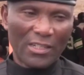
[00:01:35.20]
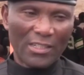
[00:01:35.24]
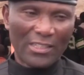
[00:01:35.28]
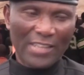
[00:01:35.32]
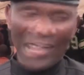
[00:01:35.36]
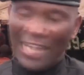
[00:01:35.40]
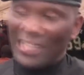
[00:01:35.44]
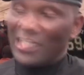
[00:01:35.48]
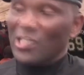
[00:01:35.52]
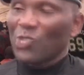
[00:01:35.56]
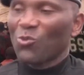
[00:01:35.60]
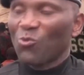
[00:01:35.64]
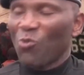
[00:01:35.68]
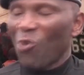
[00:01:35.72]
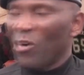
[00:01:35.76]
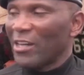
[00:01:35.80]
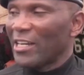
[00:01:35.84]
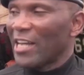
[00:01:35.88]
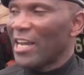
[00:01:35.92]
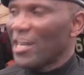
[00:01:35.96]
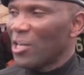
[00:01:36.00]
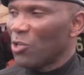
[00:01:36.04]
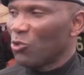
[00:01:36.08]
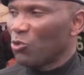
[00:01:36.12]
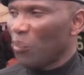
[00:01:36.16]
That is
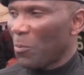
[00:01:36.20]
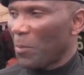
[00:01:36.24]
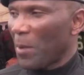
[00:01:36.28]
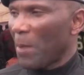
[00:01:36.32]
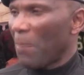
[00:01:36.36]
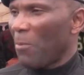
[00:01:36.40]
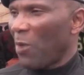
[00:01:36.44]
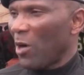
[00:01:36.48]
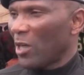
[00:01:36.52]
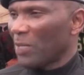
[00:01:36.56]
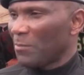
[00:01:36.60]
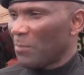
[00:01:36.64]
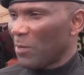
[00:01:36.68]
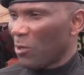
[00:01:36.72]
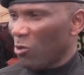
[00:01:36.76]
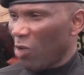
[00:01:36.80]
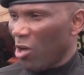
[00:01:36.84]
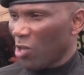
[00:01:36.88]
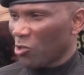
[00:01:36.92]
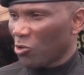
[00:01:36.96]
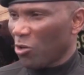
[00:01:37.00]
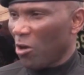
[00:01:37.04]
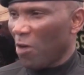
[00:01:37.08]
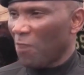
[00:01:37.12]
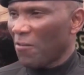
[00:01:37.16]
what they need to pay. But
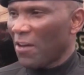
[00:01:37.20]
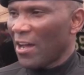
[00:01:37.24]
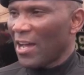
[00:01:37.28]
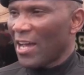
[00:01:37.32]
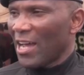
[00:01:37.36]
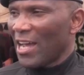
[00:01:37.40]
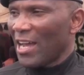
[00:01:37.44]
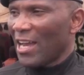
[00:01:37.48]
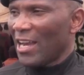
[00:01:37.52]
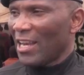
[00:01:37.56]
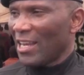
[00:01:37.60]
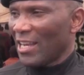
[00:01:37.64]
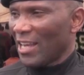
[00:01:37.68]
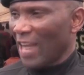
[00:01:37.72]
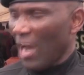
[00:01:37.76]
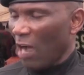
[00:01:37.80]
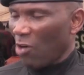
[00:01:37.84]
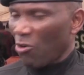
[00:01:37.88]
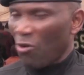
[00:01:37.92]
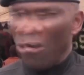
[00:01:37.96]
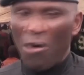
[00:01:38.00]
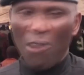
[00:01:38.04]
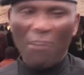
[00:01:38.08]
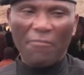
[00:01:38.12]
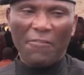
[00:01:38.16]
because of
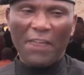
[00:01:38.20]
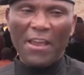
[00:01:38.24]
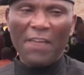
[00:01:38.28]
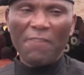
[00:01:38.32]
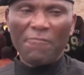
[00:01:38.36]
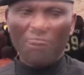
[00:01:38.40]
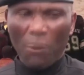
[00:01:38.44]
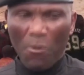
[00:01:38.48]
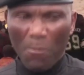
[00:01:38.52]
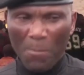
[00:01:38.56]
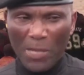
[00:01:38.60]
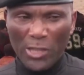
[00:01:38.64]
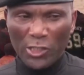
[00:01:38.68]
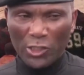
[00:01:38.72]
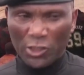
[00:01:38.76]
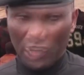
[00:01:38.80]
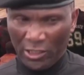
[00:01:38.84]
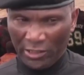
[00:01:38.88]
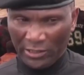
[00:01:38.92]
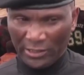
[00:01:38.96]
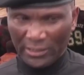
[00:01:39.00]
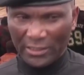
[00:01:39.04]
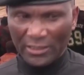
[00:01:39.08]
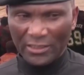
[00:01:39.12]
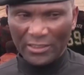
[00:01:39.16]
lack of
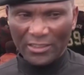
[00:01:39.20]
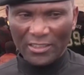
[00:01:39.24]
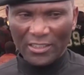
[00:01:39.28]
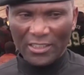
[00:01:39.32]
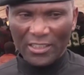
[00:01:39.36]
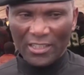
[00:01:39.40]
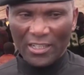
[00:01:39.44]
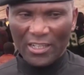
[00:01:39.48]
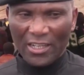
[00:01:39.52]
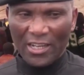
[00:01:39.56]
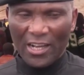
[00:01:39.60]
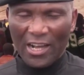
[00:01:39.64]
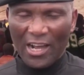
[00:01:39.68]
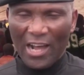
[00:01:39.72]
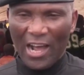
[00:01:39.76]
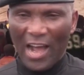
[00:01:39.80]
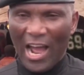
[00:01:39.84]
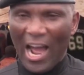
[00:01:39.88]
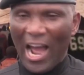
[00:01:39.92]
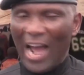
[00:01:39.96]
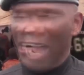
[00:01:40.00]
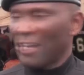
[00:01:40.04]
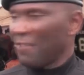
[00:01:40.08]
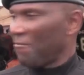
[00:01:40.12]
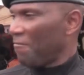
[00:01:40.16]
information
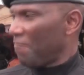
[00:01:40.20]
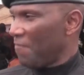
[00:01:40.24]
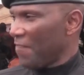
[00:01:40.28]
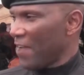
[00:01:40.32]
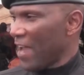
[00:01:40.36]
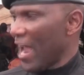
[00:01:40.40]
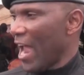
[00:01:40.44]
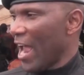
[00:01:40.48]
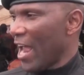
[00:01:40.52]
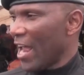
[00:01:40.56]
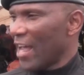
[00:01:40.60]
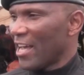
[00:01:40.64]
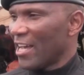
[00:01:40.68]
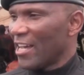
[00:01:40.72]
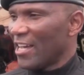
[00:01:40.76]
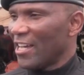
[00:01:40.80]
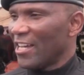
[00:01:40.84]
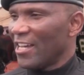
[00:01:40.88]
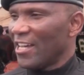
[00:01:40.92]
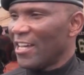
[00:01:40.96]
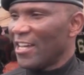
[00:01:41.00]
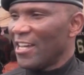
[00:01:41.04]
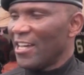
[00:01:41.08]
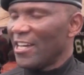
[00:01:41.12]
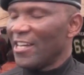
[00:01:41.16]
and fear,
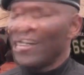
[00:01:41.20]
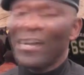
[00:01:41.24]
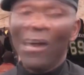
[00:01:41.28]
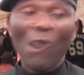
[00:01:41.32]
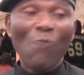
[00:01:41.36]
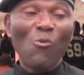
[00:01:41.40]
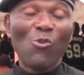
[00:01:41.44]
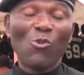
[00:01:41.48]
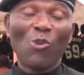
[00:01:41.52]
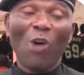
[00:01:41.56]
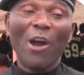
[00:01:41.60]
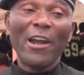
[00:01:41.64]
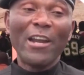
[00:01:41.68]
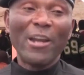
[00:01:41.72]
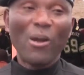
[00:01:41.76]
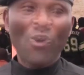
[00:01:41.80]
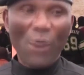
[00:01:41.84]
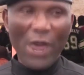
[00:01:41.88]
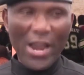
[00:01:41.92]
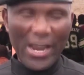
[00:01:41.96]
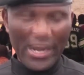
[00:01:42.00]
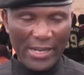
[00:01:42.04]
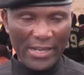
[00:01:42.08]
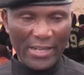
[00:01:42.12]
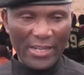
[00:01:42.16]
they will run
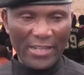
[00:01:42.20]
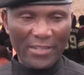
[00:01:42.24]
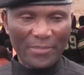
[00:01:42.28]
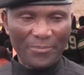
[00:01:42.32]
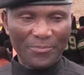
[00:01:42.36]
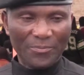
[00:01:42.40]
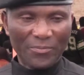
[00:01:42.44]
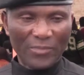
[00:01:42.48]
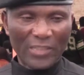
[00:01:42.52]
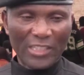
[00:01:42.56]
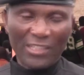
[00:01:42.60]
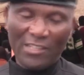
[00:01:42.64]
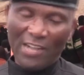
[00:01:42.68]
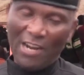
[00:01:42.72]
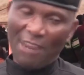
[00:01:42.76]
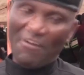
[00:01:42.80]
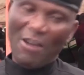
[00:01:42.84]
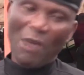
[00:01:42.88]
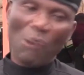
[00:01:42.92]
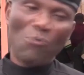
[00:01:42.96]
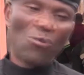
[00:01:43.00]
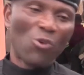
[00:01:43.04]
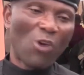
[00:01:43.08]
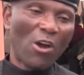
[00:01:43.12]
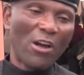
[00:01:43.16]
away.
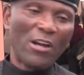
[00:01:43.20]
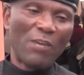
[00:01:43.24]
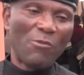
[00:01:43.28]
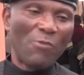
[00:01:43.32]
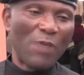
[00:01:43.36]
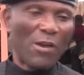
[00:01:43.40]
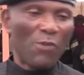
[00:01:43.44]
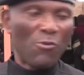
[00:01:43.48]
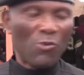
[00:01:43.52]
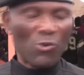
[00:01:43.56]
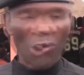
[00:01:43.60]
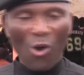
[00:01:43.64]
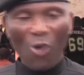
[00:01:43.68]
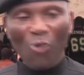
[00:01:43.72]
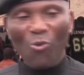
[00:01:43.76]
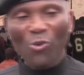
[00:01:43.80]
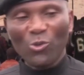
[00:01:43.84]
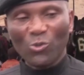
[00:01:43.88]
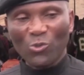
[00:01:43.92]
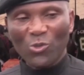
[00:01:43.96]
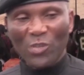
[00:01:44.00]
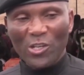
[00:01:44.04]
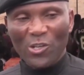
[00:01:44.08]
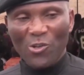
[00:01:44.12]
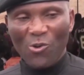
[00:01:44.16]
Driver will run away, will not
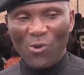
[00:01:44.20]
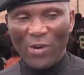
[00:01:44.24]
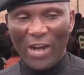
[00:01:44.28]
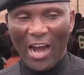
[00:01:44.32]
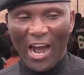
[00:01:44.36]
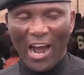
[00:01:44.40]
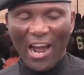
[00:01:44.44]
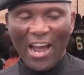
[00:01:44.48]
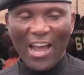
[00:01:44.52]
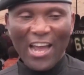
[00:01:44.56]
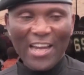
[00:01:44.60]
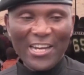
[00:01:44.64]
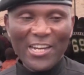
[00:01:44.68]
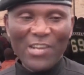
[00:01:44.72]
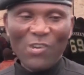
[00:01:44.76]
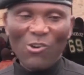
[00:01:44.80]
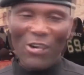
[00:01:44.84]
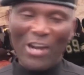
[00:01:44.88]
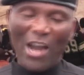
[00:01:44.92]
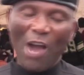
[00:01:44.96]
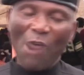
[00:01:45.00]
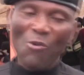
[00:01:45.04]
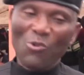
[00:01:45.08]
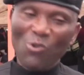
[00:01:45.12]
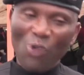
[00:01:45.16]
go to the owner. The
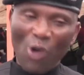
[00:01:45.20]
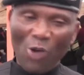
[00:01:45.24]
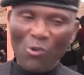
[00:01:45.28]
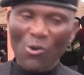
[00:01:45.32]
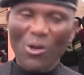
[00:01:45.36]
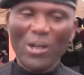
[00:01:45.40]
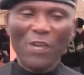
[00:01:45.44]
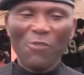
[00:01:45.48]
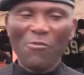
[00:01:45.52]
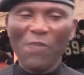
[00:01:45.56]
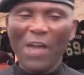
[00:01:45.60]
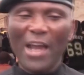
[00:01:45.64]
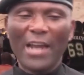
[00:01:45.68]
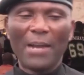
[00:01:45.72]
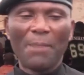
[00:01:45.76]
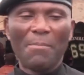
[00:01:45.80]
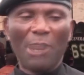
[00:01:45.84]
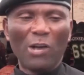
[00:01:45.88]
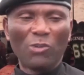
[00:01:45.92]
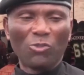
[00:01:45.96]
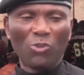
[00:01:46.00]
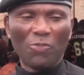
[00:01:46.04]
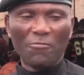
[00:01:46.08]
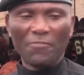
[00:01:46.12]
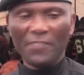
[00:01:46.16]
owner will not know the
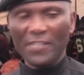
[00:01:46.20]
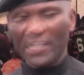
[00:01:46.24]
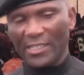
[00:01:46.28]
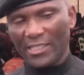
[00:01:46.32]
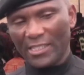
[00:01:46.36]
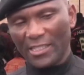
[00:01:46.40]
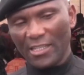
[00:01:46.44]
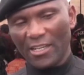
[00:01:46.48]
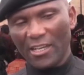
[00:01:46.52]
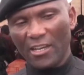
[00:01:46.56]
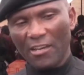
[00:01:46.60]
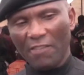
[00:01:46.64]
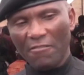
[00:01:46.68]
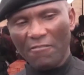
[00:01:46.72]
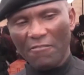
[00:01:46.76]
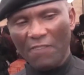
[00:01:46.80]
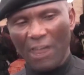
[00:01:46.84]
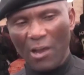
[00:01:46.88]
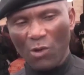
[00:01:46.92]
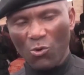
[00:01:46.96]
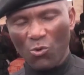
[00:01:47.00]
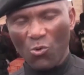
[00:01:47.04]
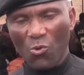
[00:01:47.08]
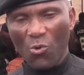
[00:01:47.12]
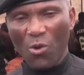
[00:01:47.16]
whereabouts of his
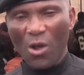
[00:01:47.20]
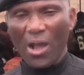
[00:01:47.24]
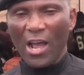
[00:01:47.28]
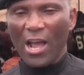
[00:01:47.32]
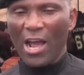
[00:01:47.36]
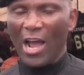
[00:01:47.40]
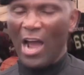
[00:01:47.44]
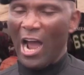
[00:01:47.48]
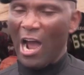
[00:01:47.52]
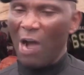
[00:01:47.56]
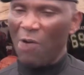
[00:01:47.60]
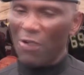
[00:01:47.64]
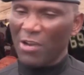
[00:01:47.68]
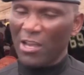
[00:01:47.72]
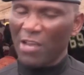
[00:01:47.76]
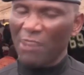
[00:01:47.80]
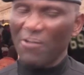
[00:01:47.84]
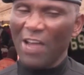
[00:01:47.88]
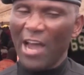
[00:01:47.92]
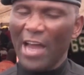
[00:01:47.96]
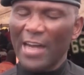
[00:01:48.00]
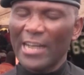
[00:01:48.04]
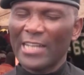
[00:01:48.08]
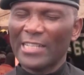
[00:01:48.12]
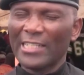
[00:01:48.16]
vehicle. I will
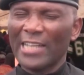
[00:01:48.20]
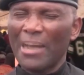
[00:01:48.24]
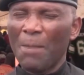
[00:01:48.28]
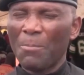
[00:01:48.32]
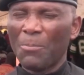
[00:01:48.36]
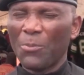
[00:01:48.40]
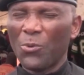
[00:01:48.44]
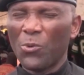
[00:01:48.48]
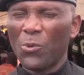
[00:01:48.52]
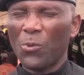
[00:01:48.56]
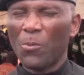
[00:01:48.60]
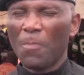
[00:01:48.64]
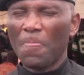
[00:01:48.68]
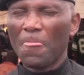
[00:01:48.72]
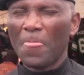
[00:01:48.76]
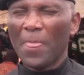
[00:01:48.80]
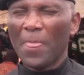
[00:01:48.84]
give you an example.